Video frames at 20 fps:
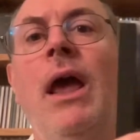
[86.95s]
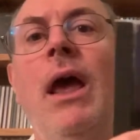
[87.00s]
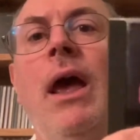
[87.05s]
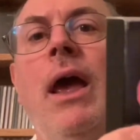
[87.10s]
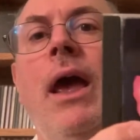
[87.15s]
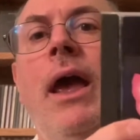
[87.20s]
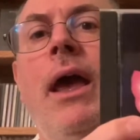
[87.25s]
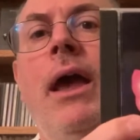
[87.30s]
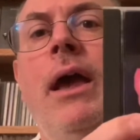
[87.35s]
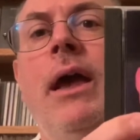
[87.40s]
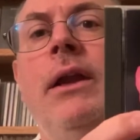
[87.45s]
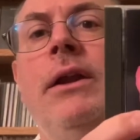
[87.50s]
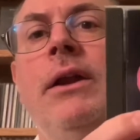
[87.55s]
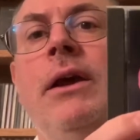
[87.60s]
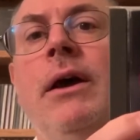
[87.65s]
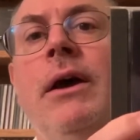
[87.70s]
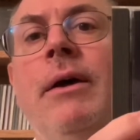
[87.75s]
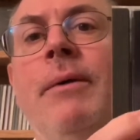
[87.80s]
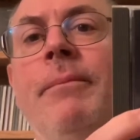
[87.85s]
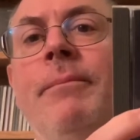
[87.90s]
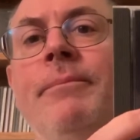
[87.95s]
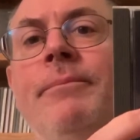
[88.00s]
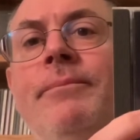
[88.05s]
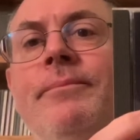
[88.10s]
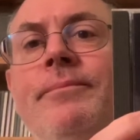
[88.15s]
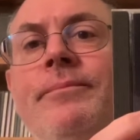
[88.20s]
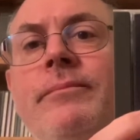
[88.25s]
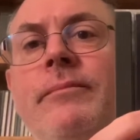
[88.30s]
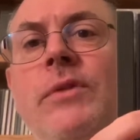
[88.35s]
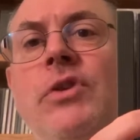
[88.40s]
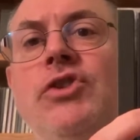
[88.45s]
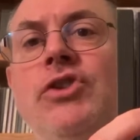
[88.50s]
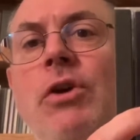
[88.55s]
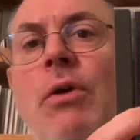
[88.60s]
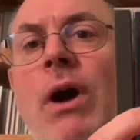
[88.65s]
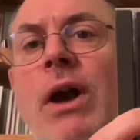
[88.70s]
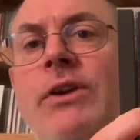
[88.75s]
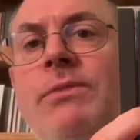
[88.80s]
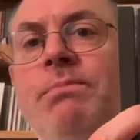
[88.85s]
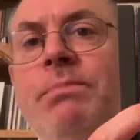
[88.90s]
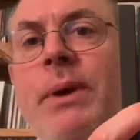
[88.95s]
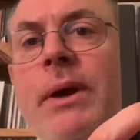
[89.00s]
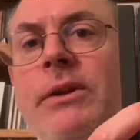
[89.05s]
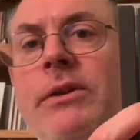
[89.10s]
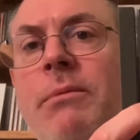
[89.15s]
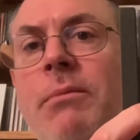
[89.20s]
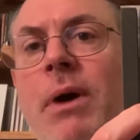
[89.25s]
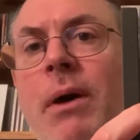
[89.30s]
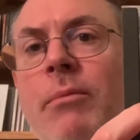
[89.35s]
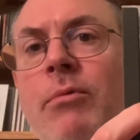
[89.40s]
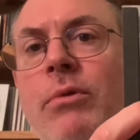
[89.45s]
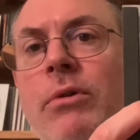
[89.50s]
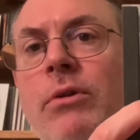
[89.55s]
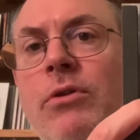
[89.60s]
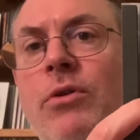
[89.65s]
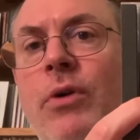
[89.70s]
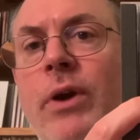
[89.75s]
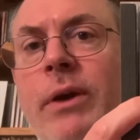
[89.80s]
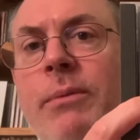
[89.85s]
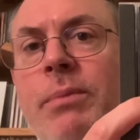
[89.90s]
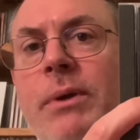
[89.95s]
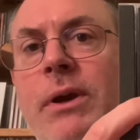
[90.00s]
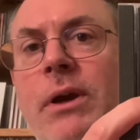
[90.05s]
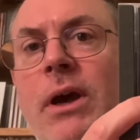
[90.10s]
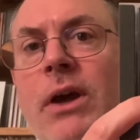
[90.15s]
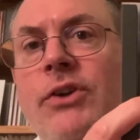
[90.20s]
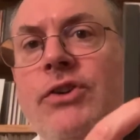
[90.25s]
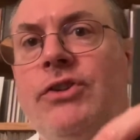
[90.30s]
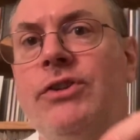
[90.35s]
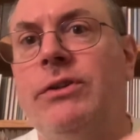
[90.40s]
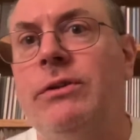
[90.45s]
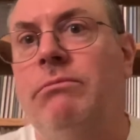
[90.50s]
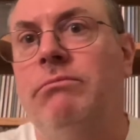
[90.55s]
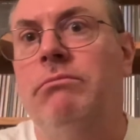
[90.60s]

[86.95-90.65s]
And so I picked them up real quick because